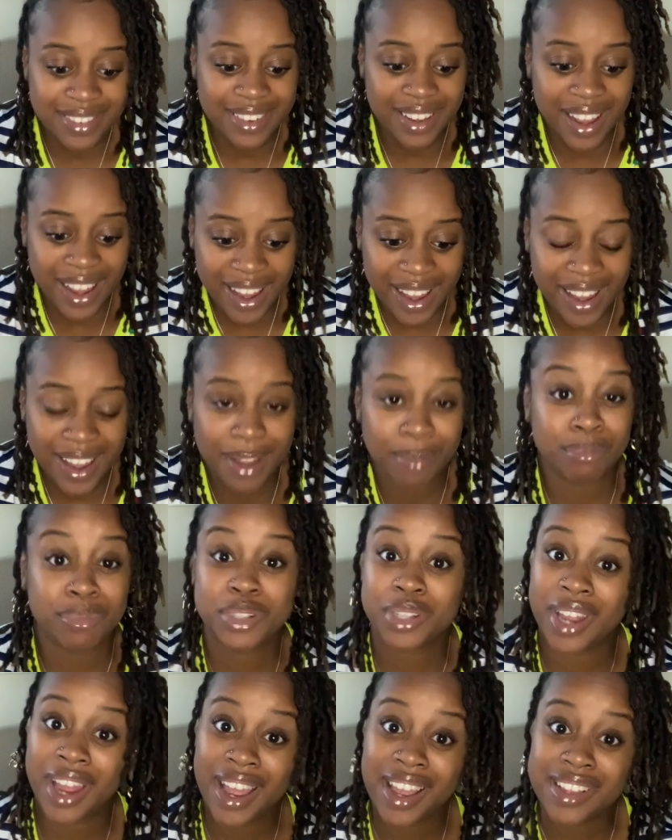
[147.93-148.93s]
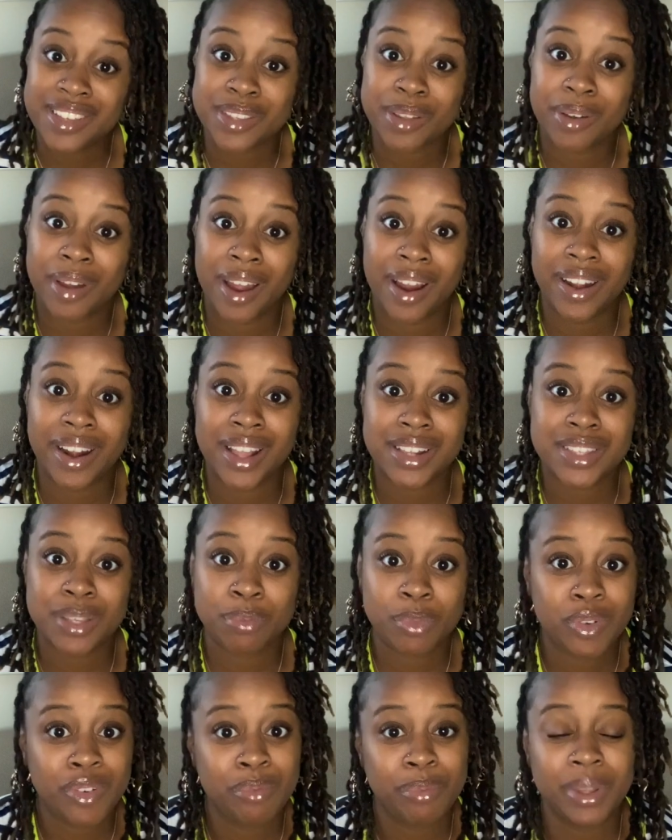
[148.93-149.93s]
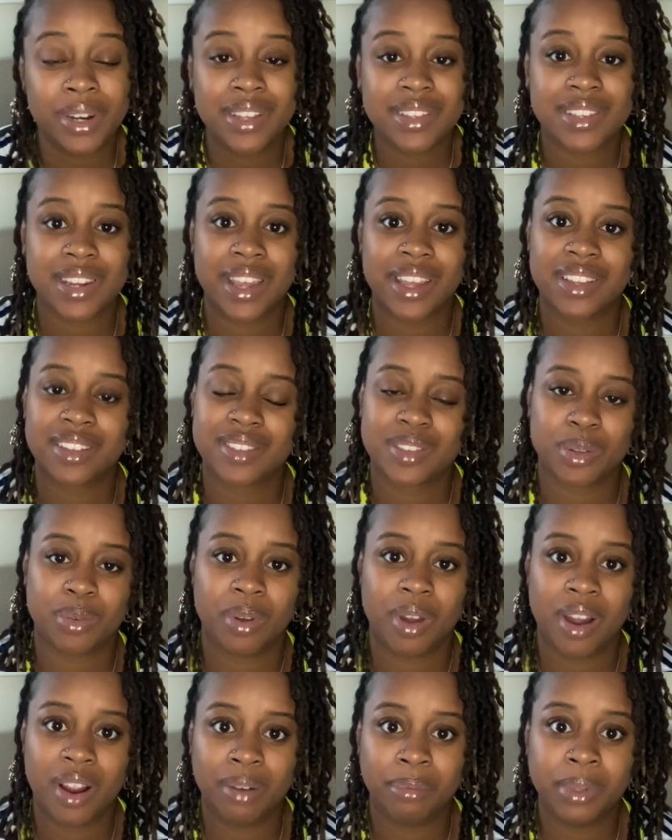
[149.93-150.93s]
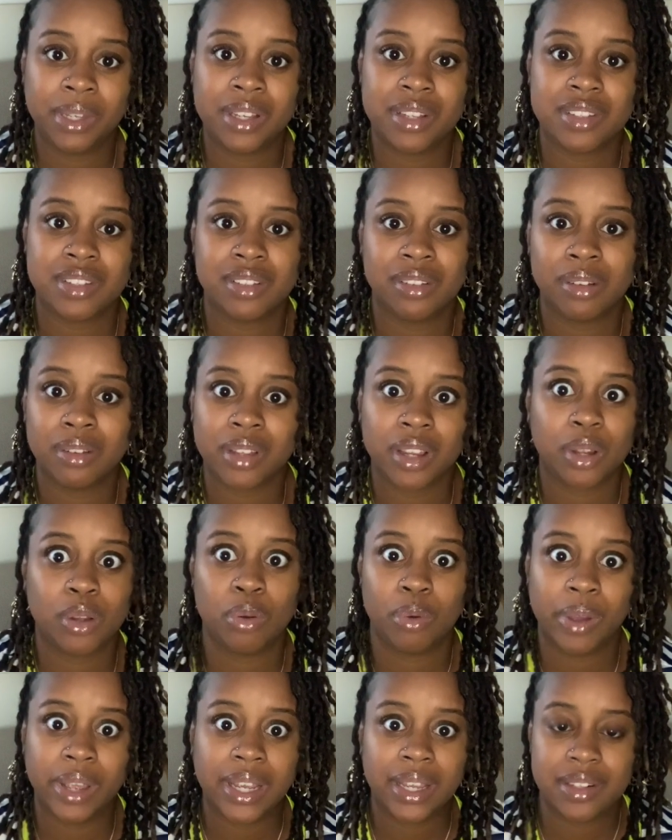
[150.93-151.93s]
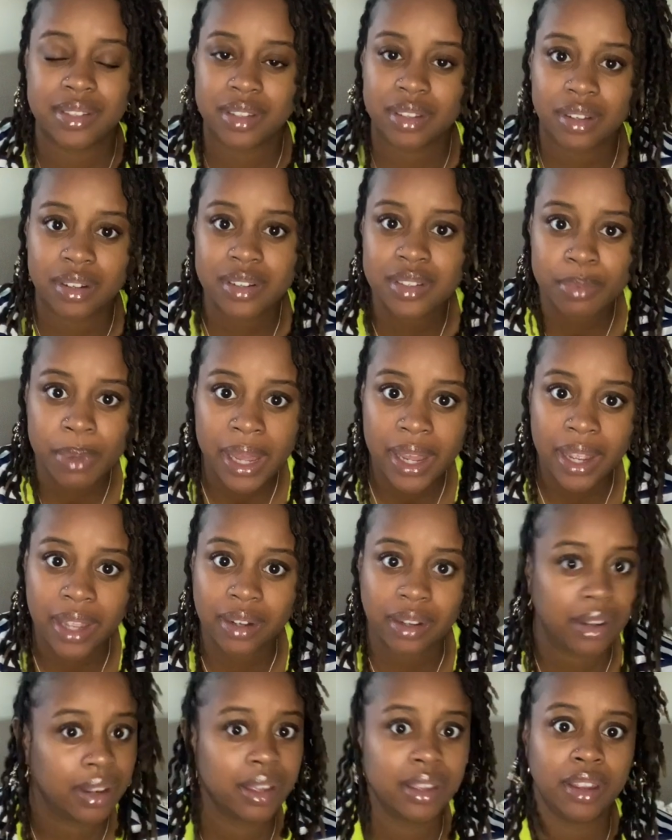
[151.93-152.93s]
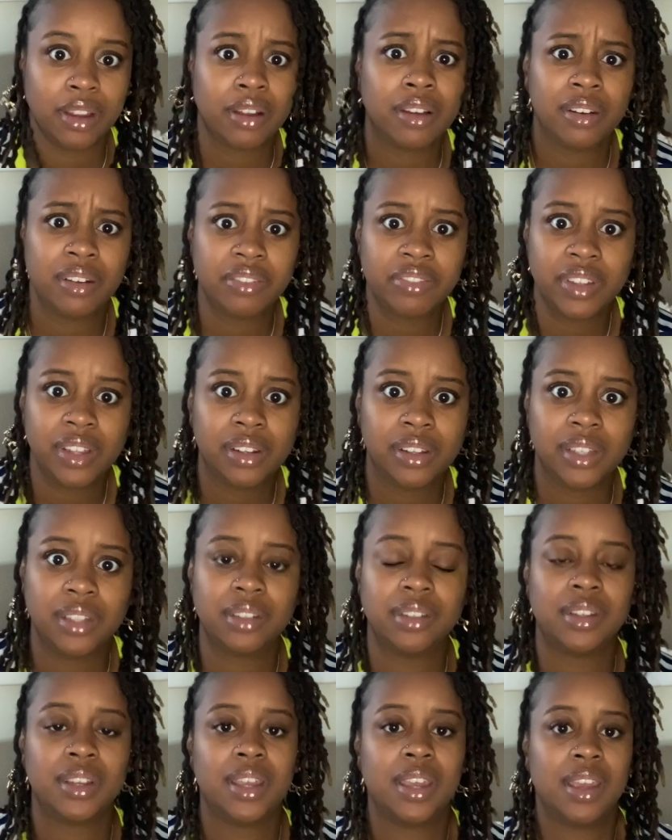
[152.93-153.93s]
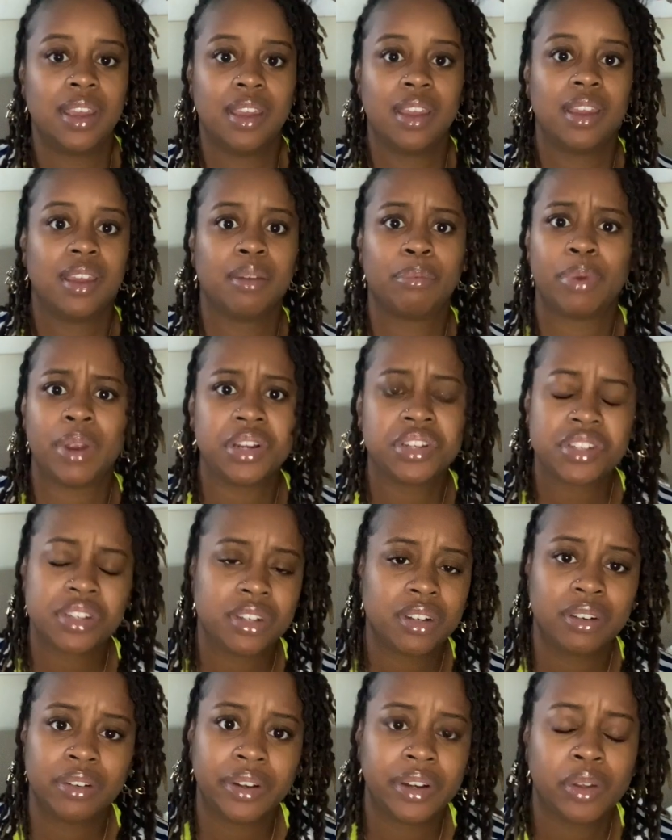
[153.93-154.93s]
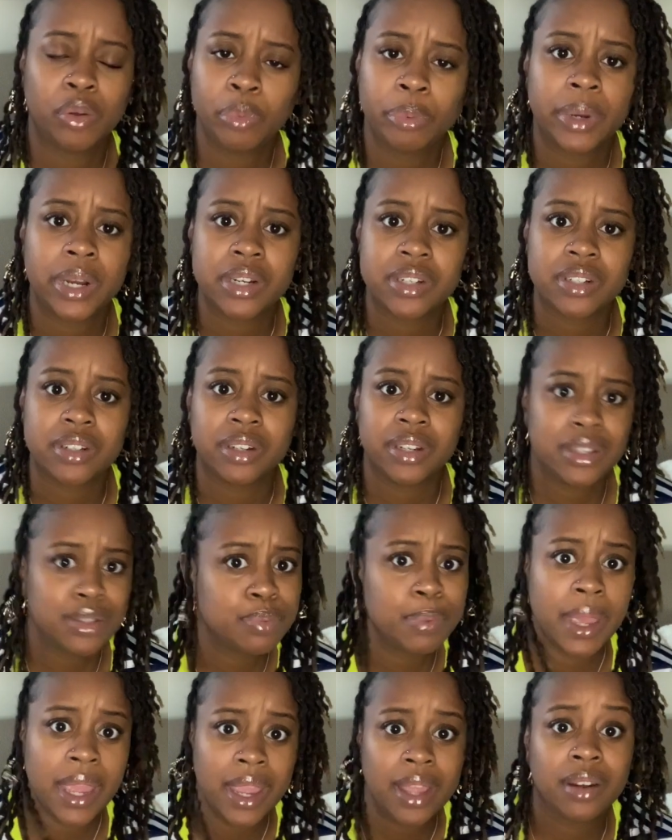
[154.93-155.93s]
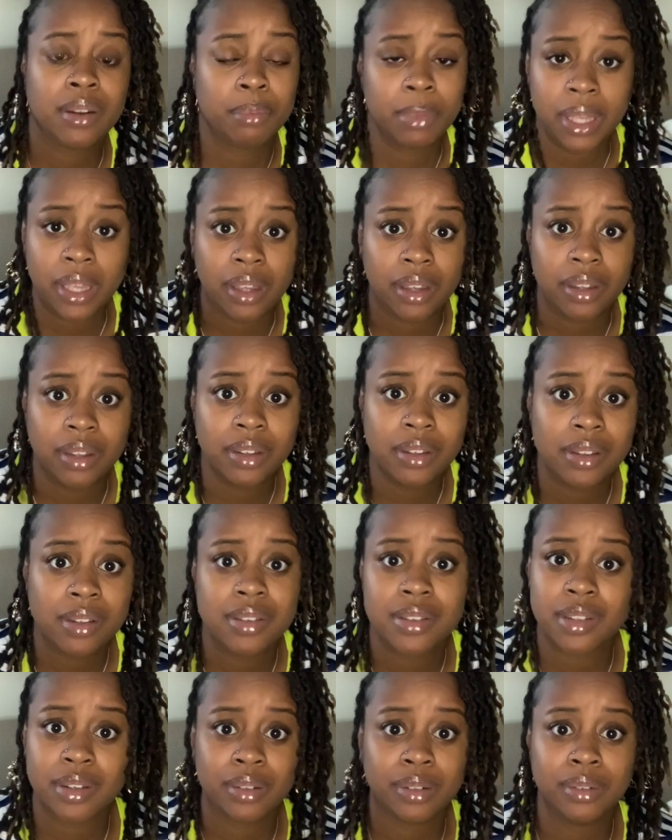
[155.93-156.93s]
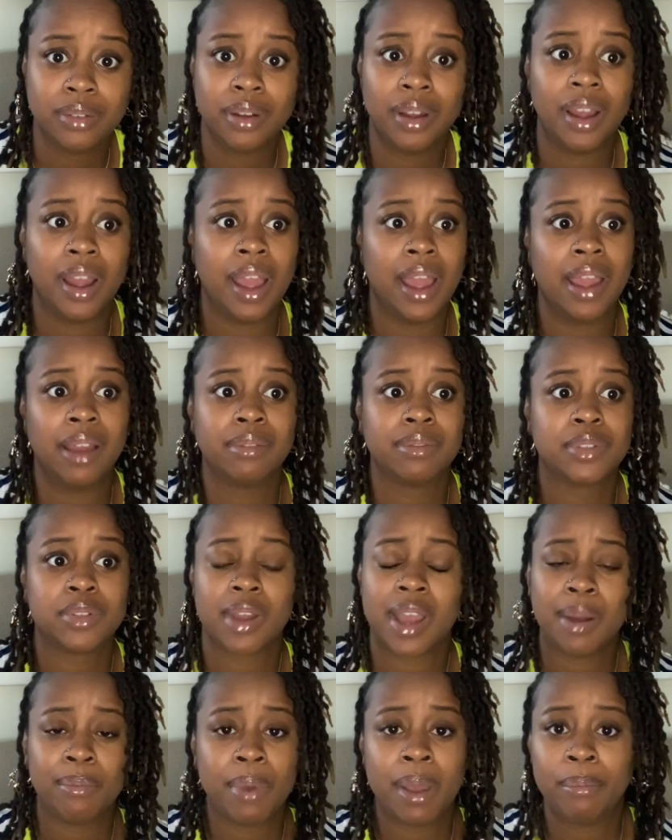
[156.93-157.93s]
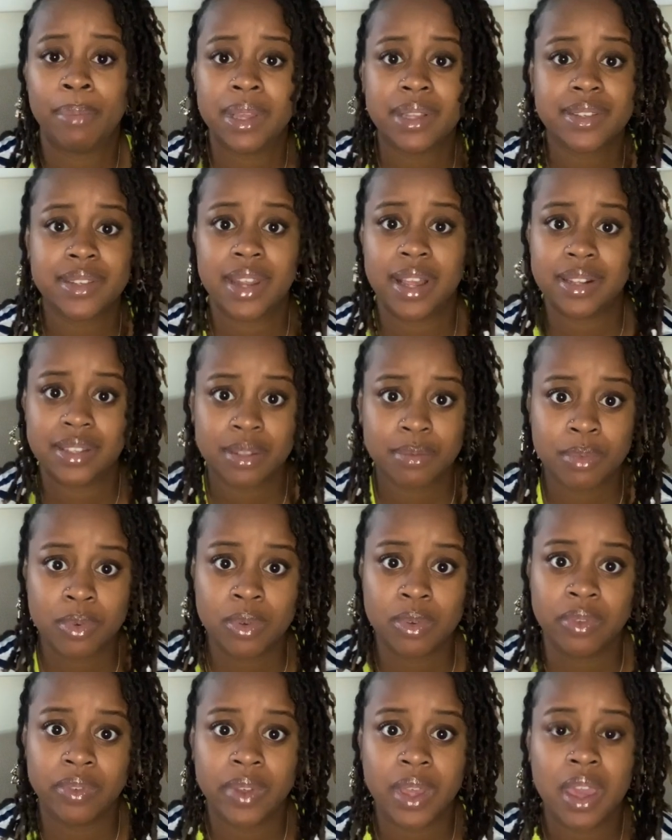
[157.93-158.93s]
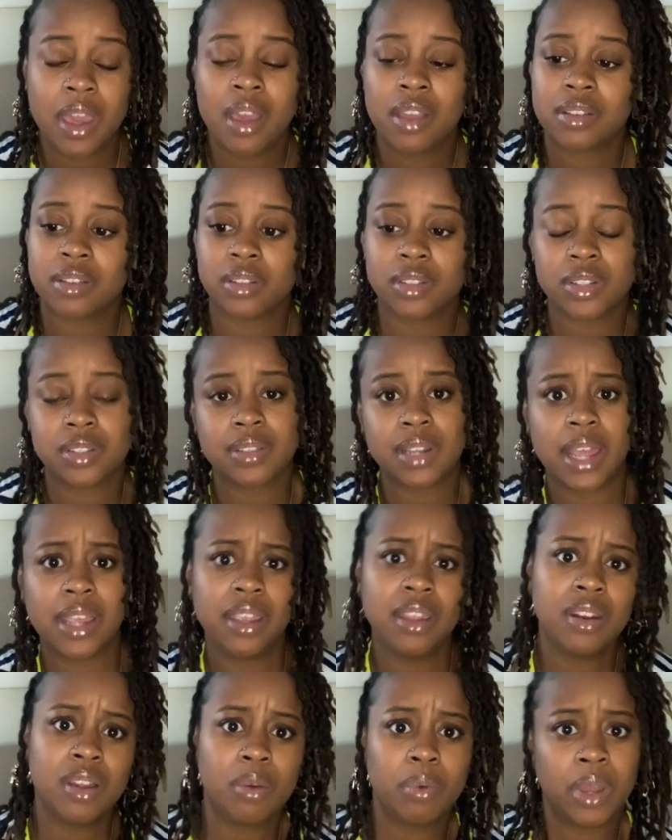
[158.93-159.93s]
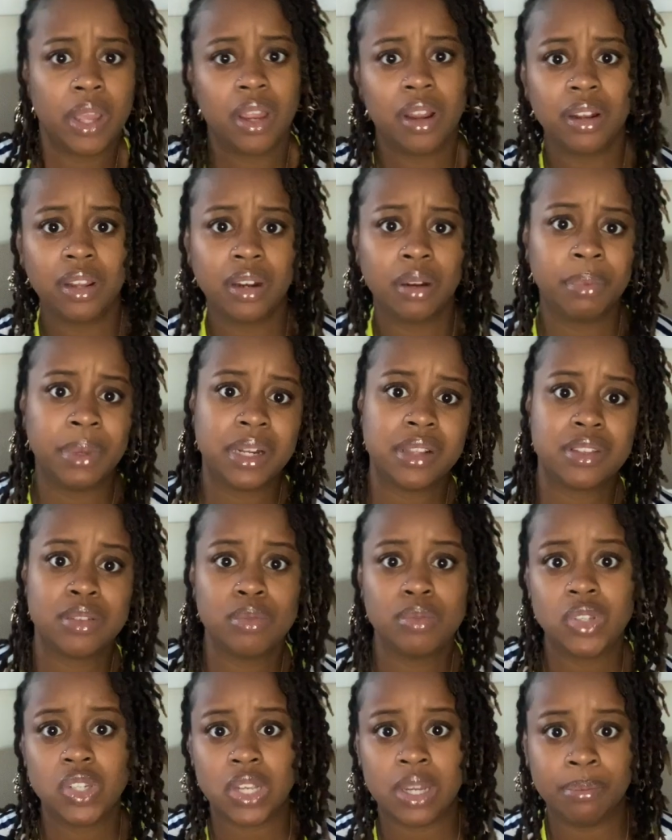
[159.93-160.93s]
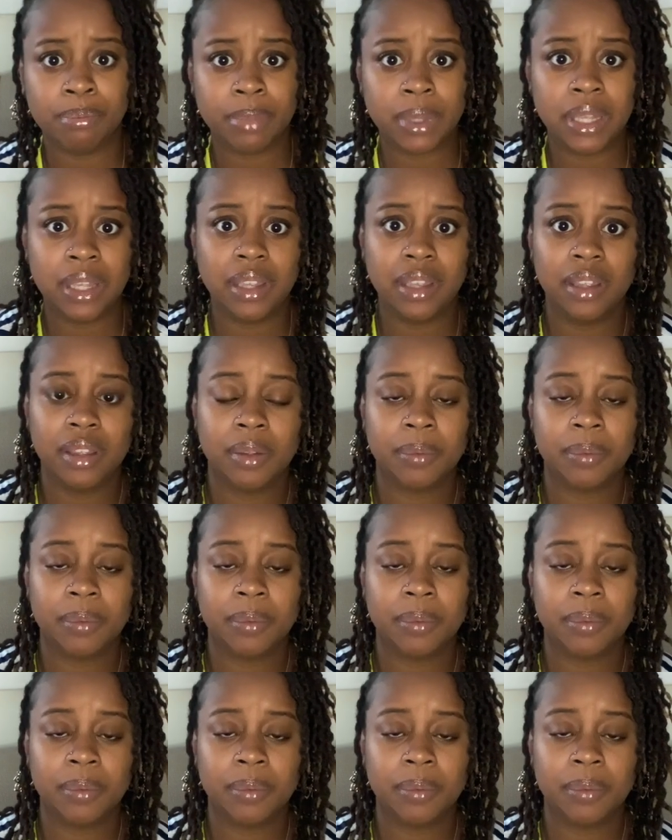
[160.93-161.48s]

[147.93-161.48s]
I'm trying so hard not to move, but it's like so hard because they're going into your spine. Like, you're gonna feel it. Pressure or no pressure, it's pain to me. So I tried my best not to move. So she's like, you know what, you're a little bit too jumpy.